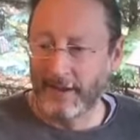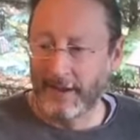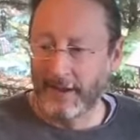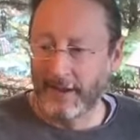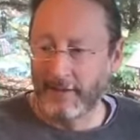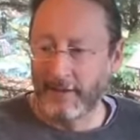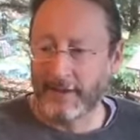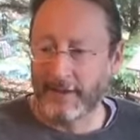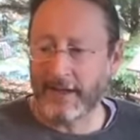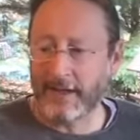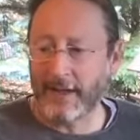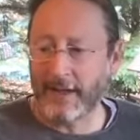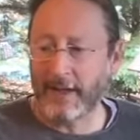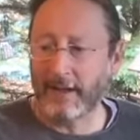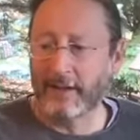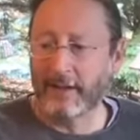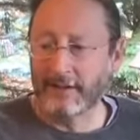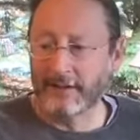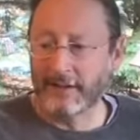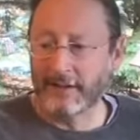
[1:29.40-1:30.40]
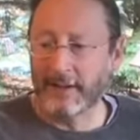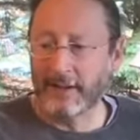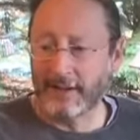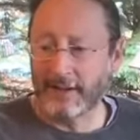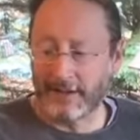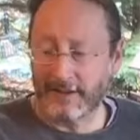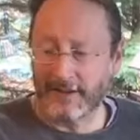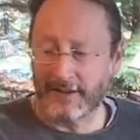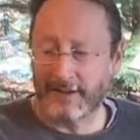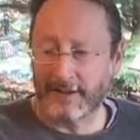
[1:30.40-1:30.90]
The title,
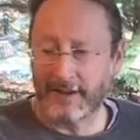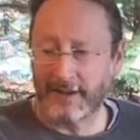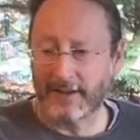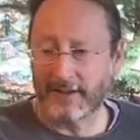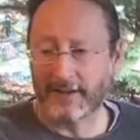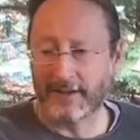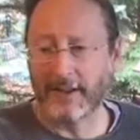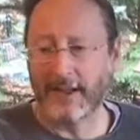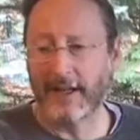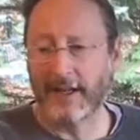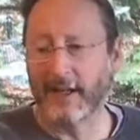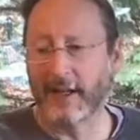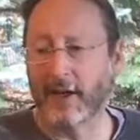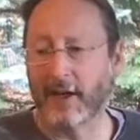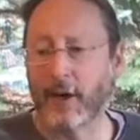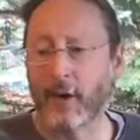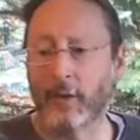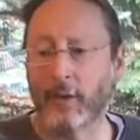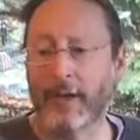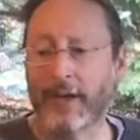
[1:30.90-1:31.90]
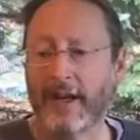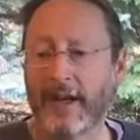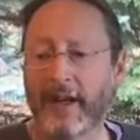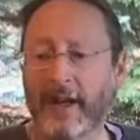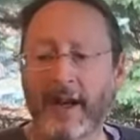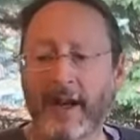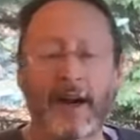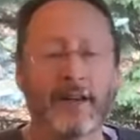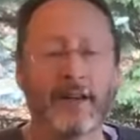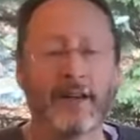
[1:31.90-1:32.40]
as I said, is Letting Go, Letting
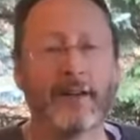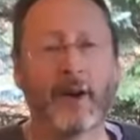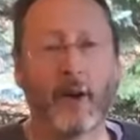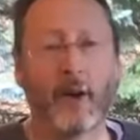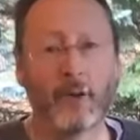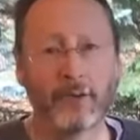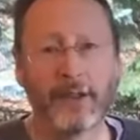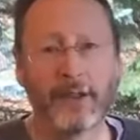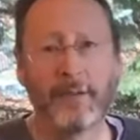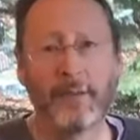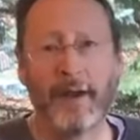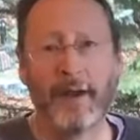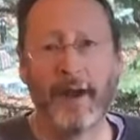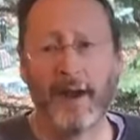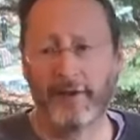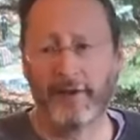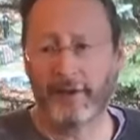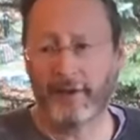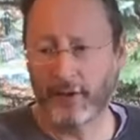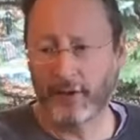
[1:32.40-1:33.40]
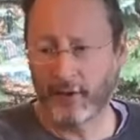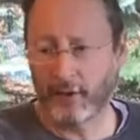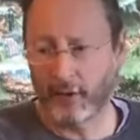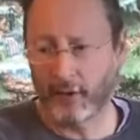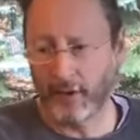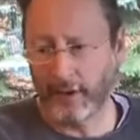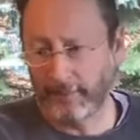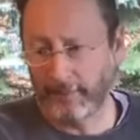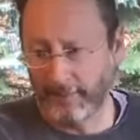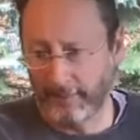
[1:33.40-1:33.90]
God, the Only Path to
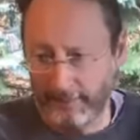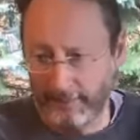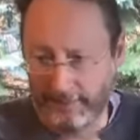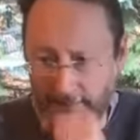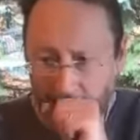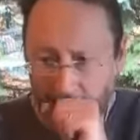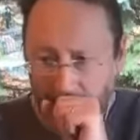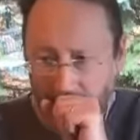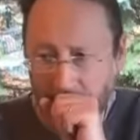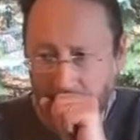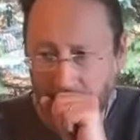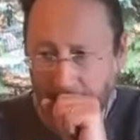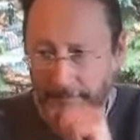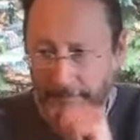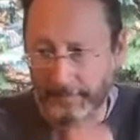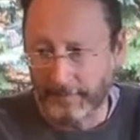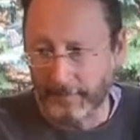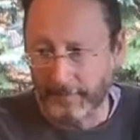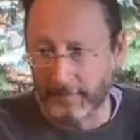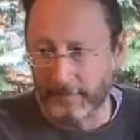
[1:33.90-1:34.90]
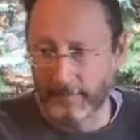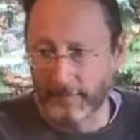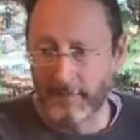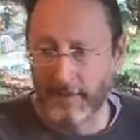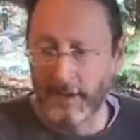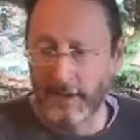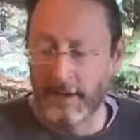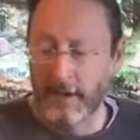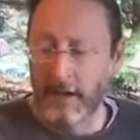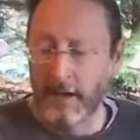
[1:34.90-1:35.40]
Joy.
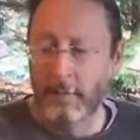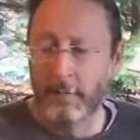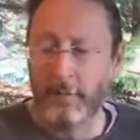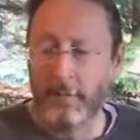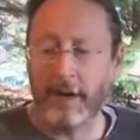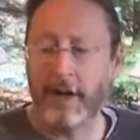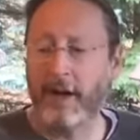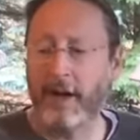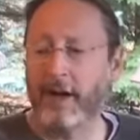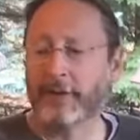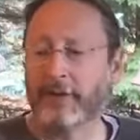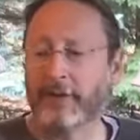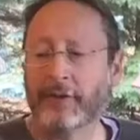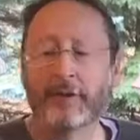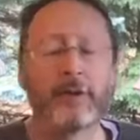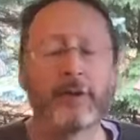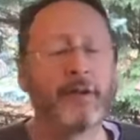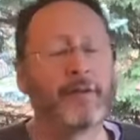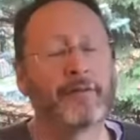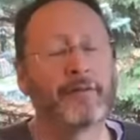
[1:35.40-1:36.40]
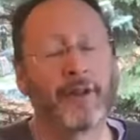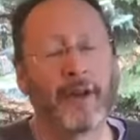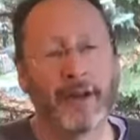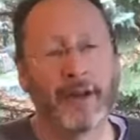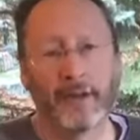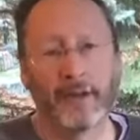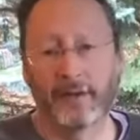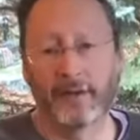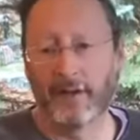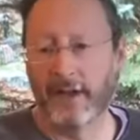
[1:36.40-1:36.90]
But an alternative
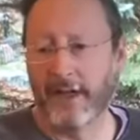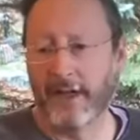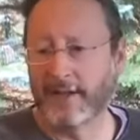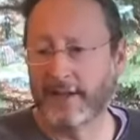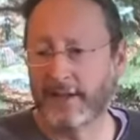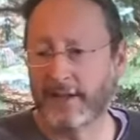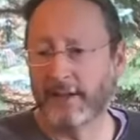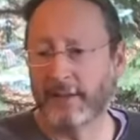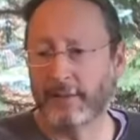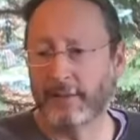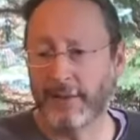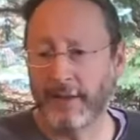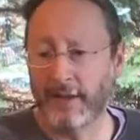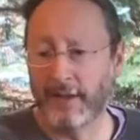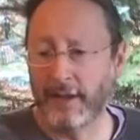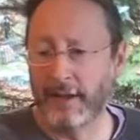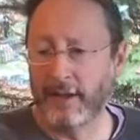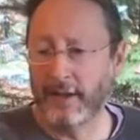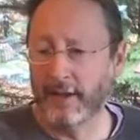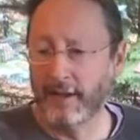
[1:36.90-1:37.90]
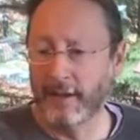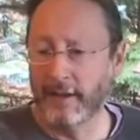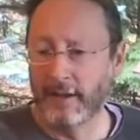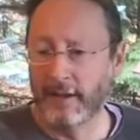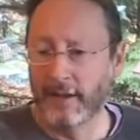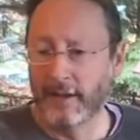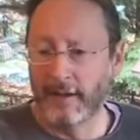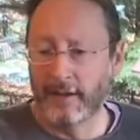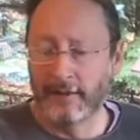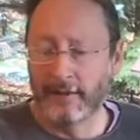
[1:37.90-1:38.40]
title could easily be,
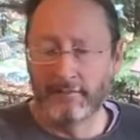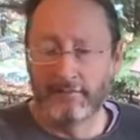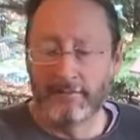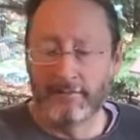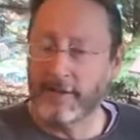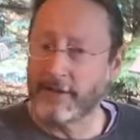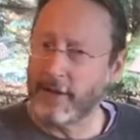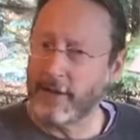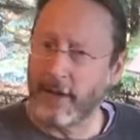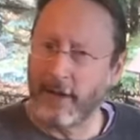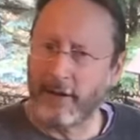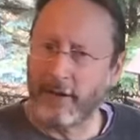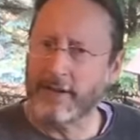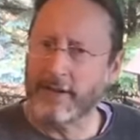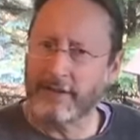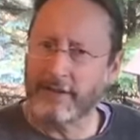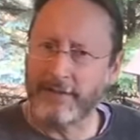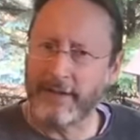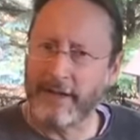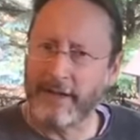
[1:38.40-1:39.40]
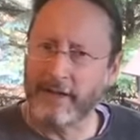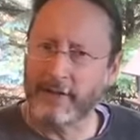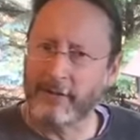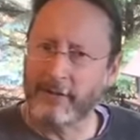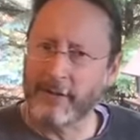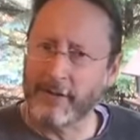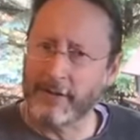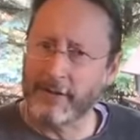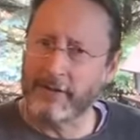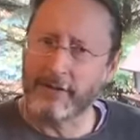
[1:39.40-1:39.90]
Is All in Divine
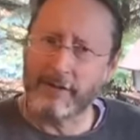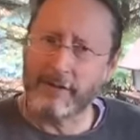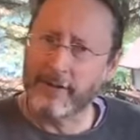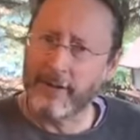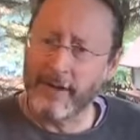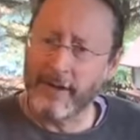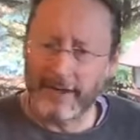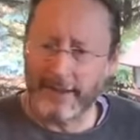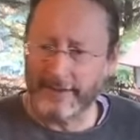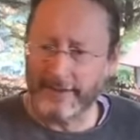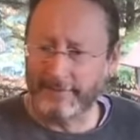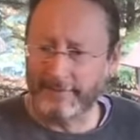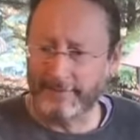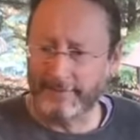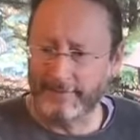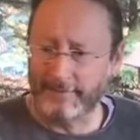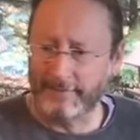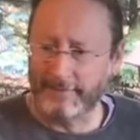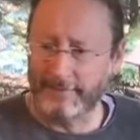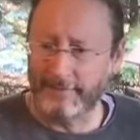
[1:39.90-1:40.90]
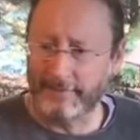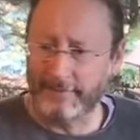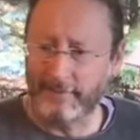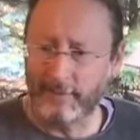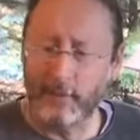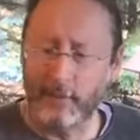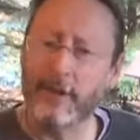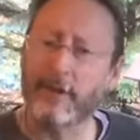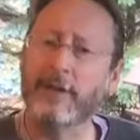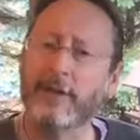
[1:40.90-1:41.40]
Order or Not?
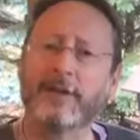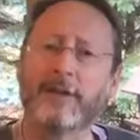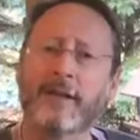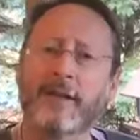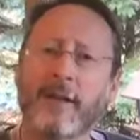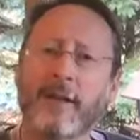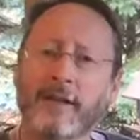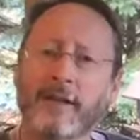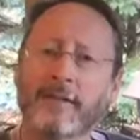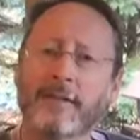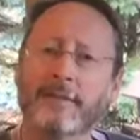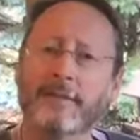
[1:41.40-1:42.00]
Where do you stand?